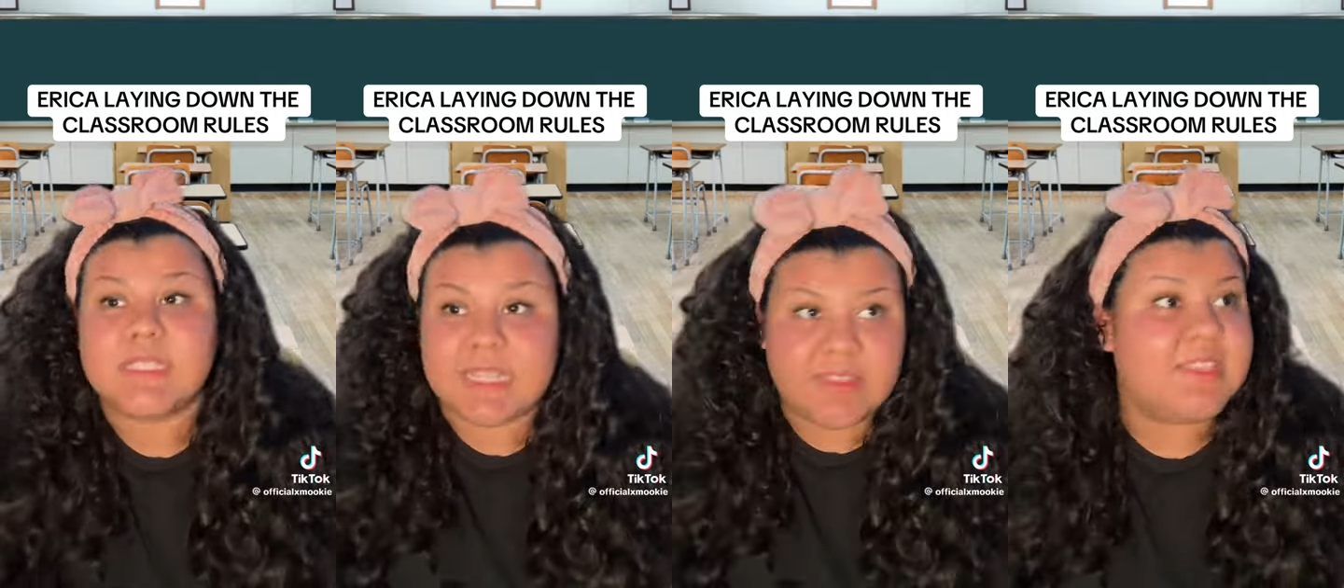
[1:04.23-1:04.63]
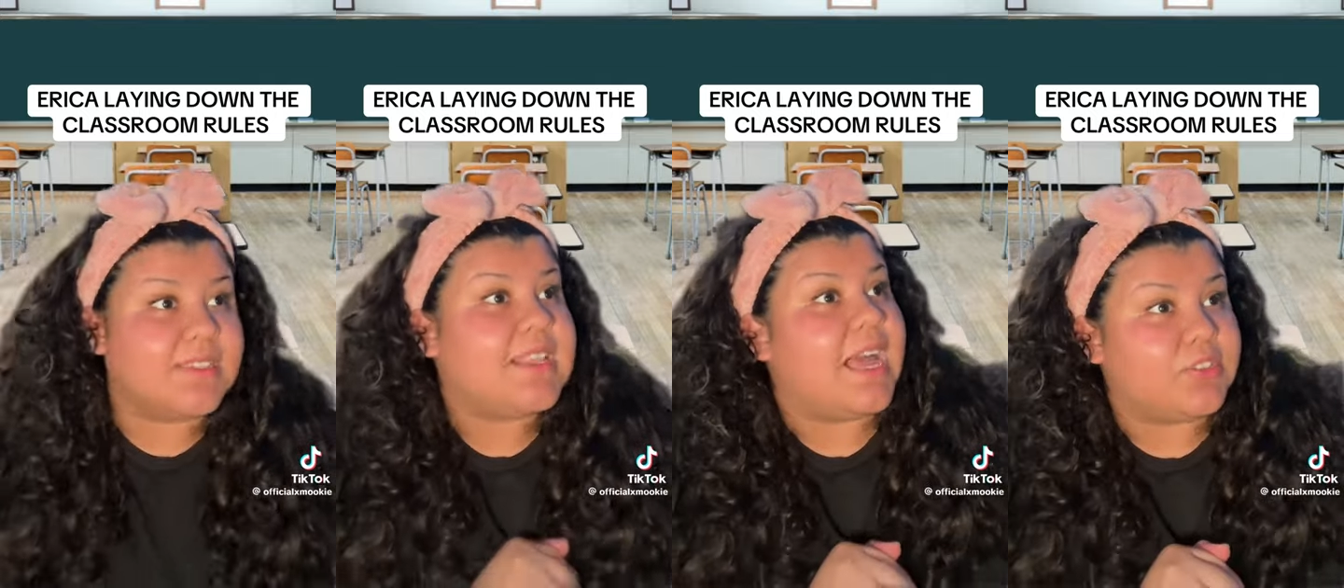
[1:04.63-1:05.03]
in this
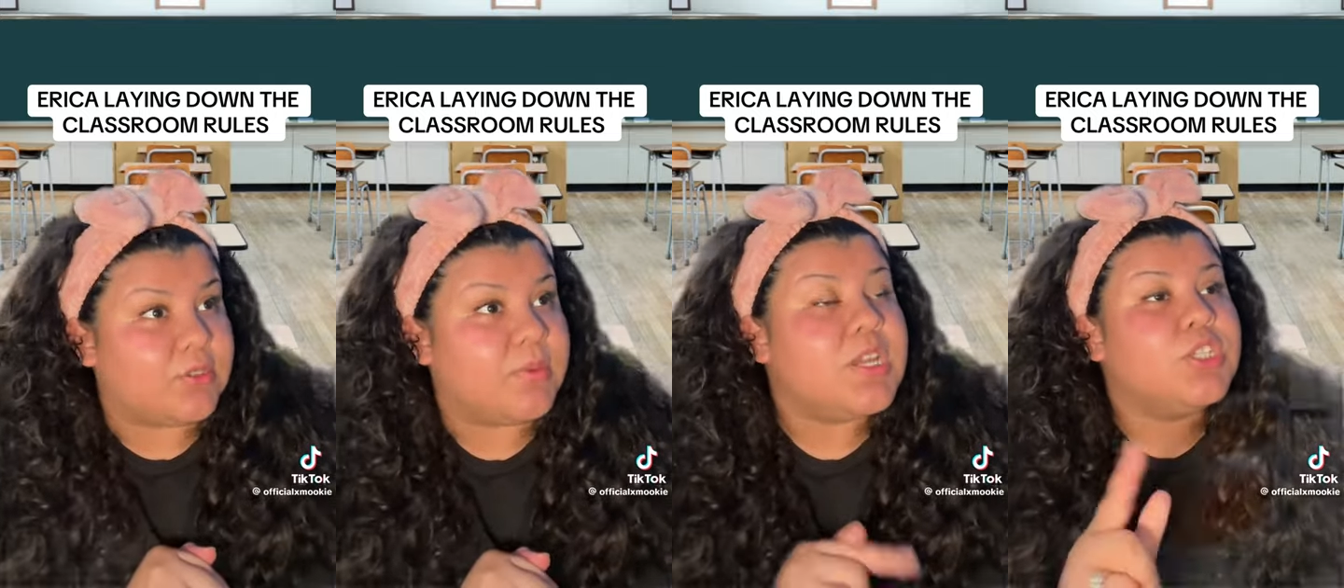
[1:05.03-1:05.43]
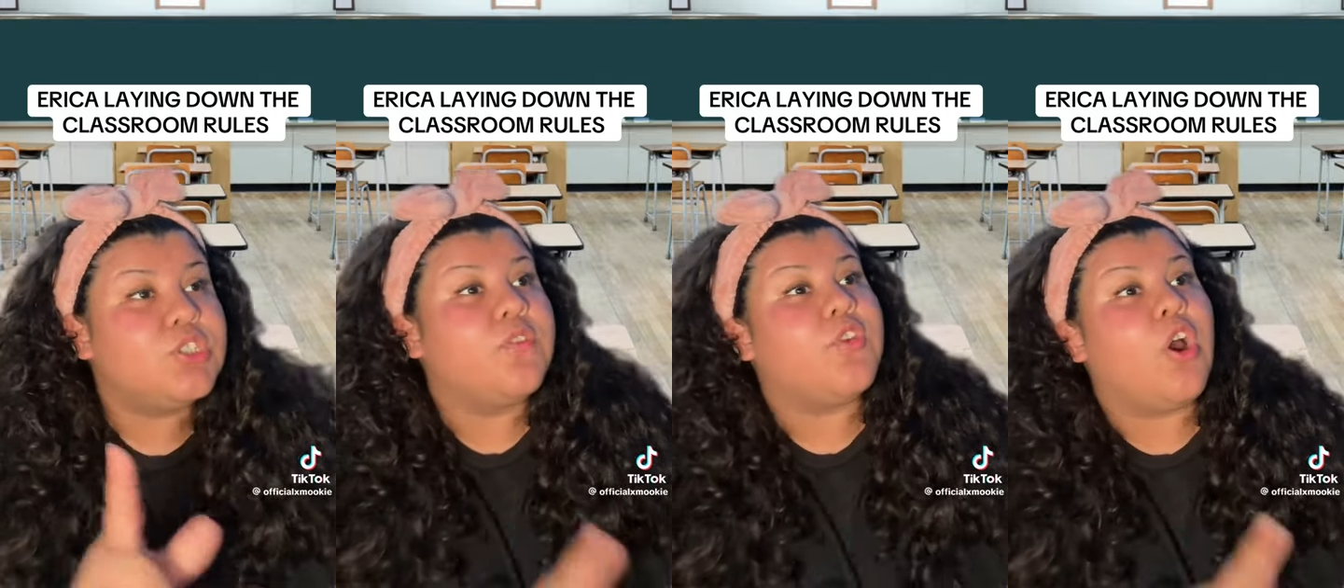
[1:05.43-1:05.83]
classroom.
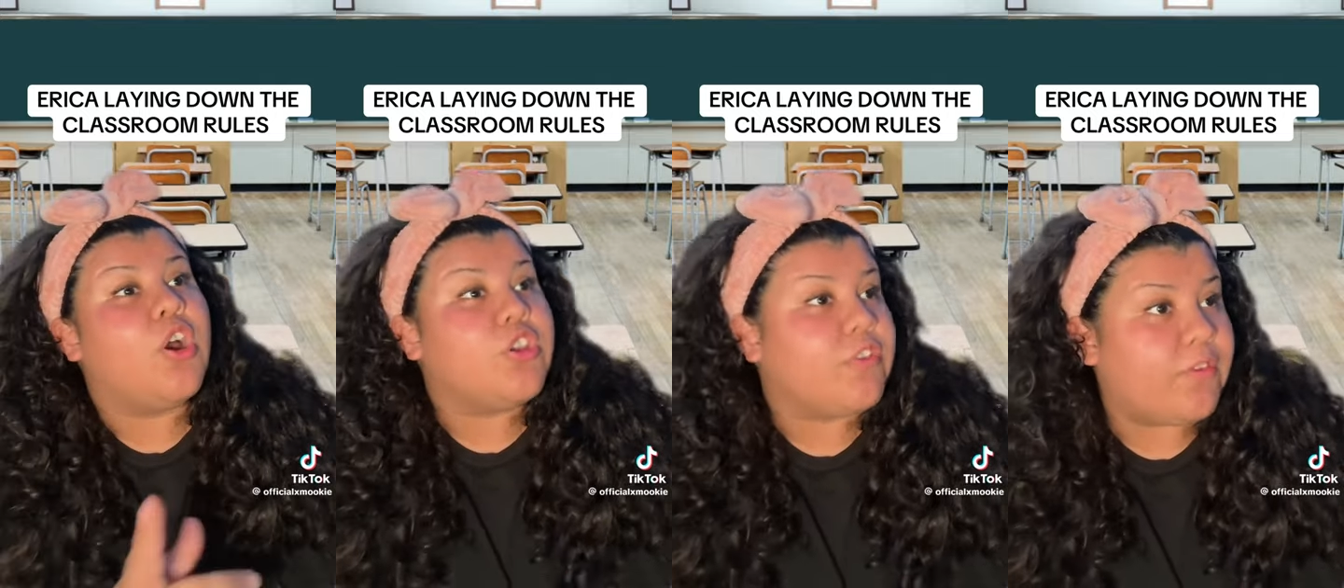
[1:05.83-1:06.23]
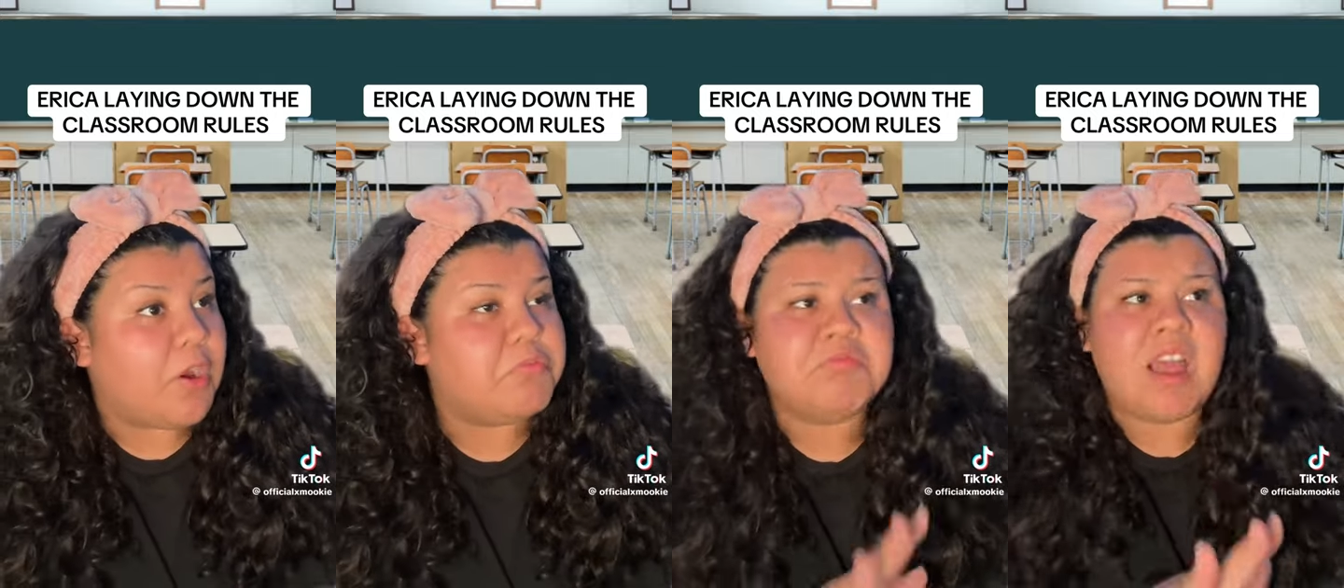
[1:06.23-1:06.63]
So if you're on your
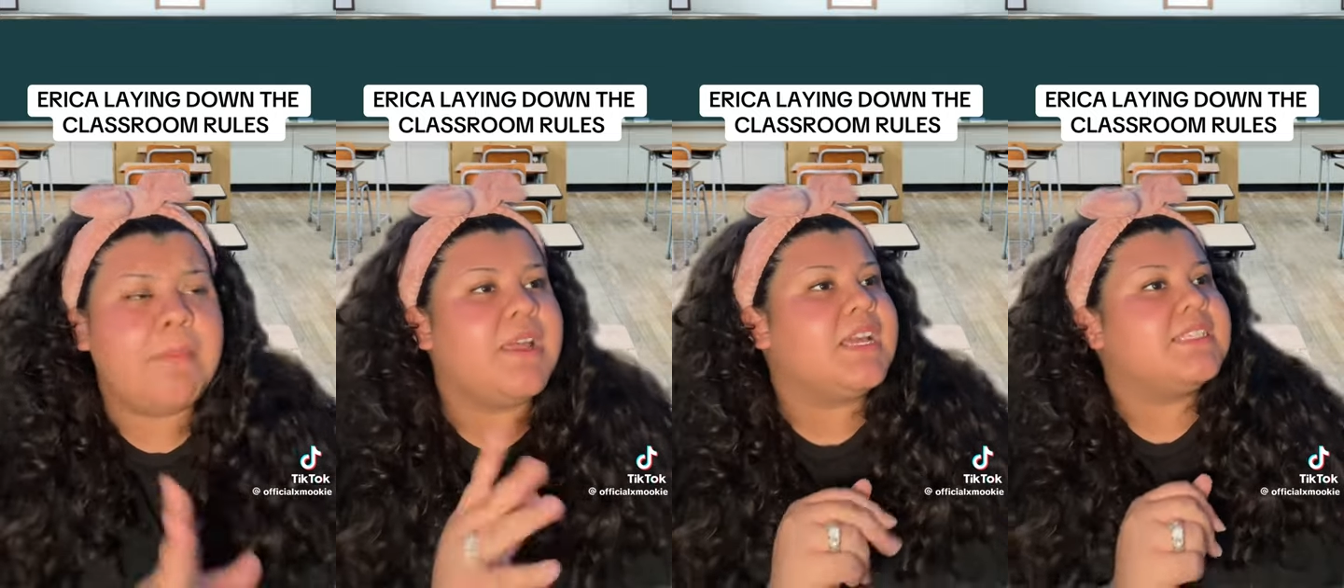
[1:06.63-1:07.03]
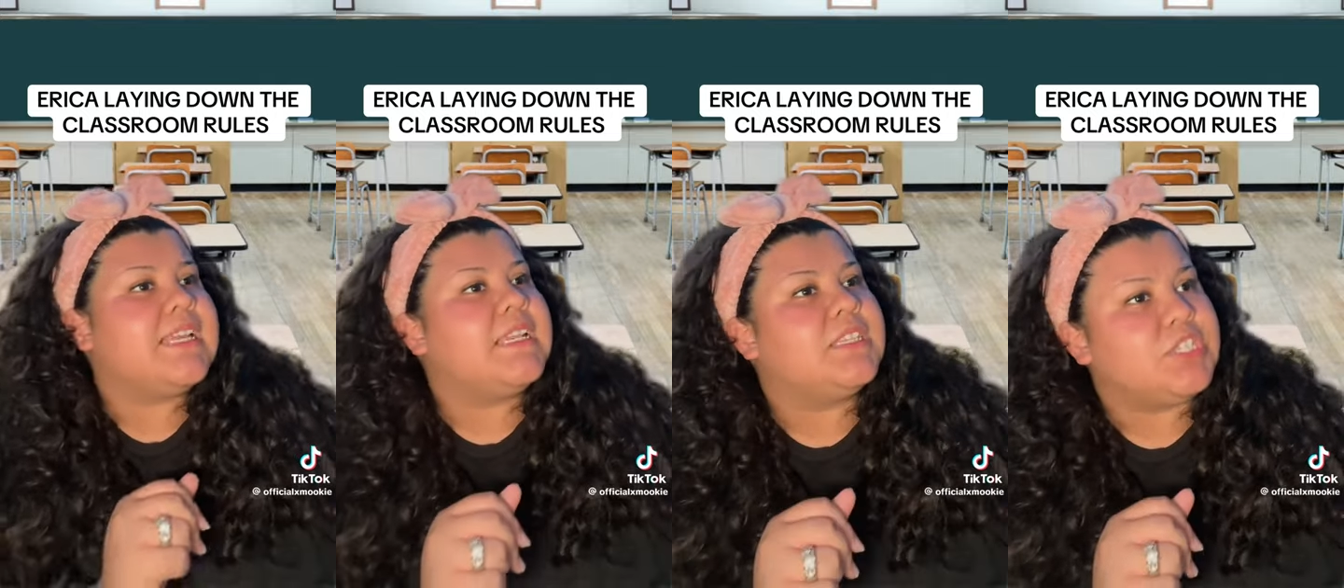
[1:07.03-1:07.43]
phone, I'm not gonna
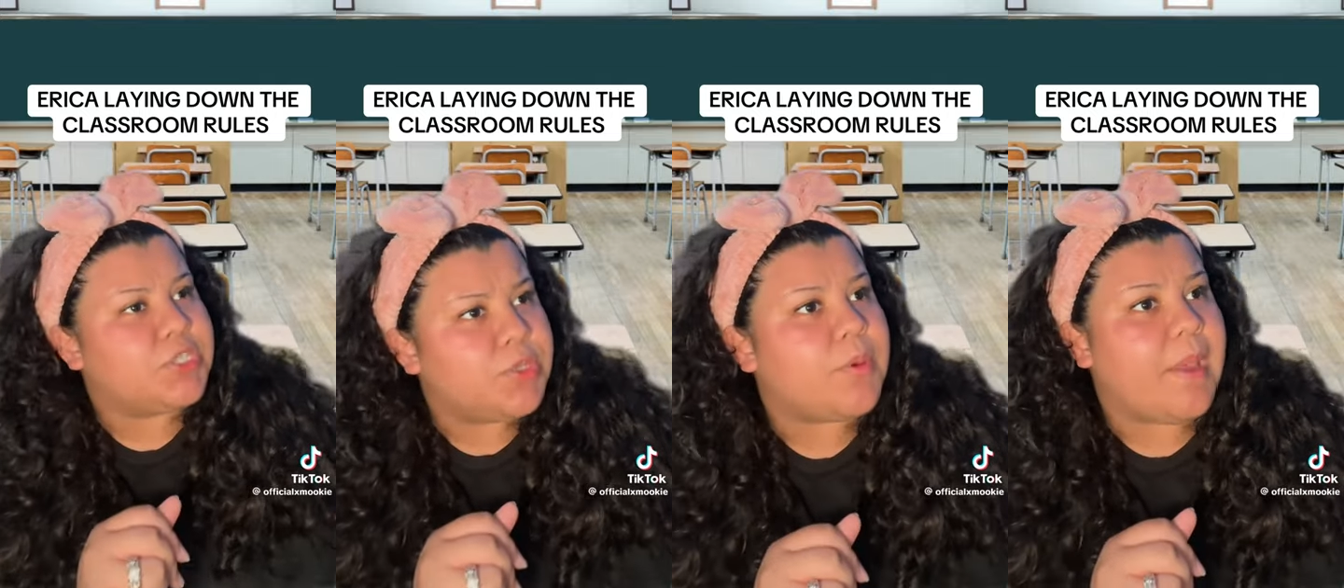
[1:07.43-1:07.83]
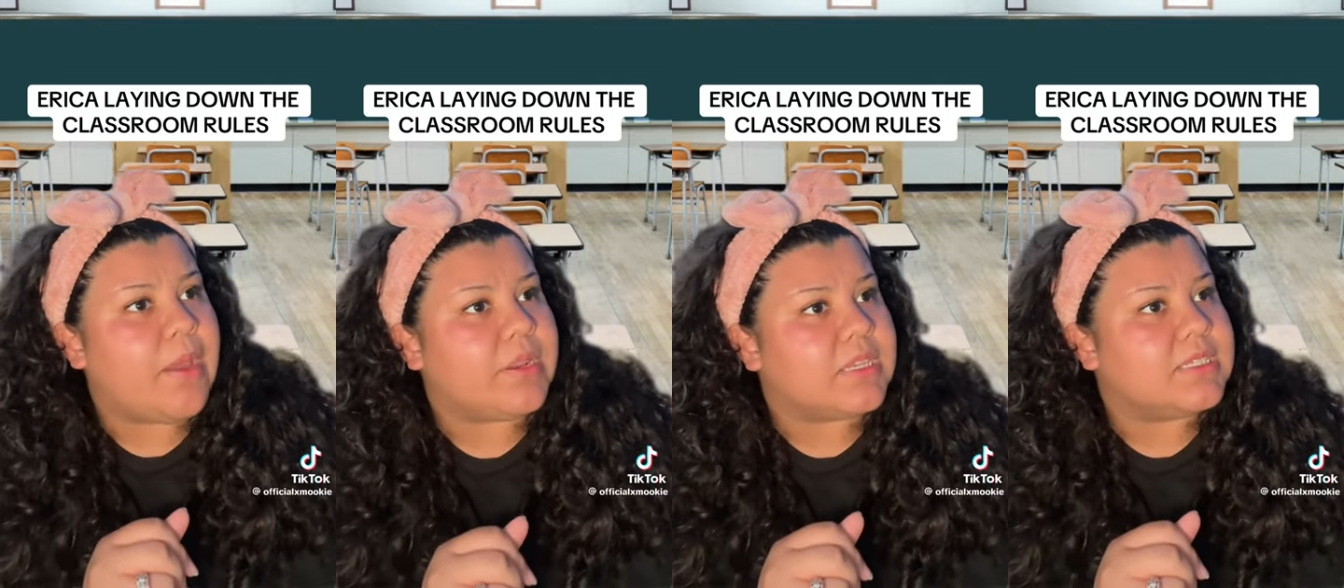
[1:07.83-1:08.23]
say nothing to you
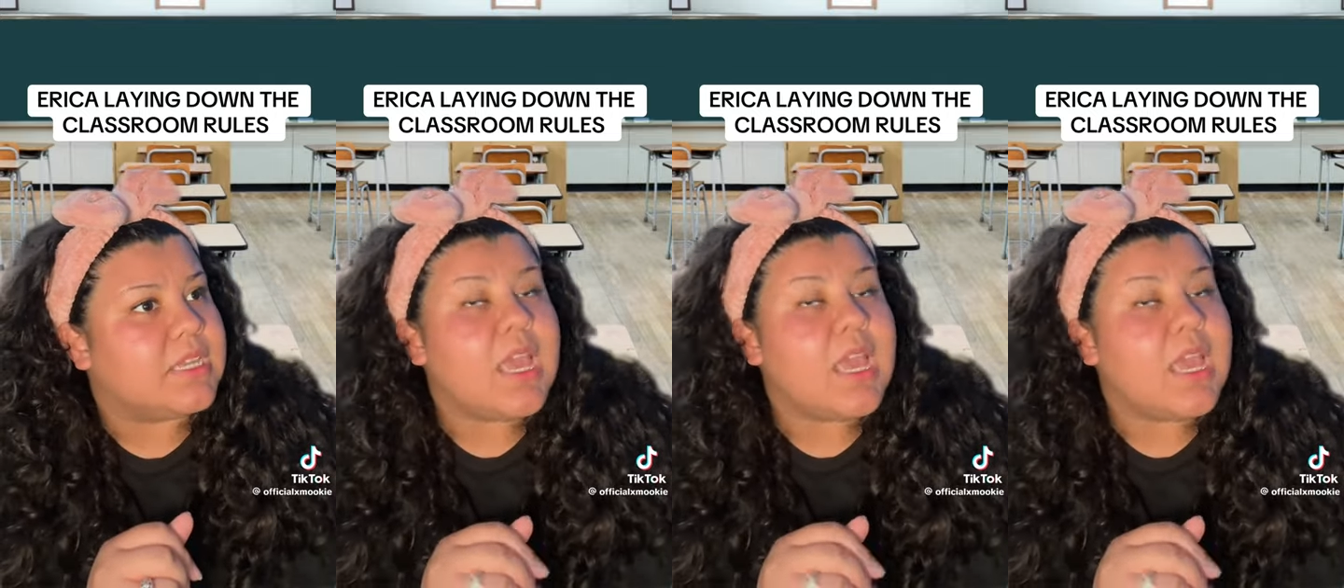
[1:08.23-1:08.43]
about it.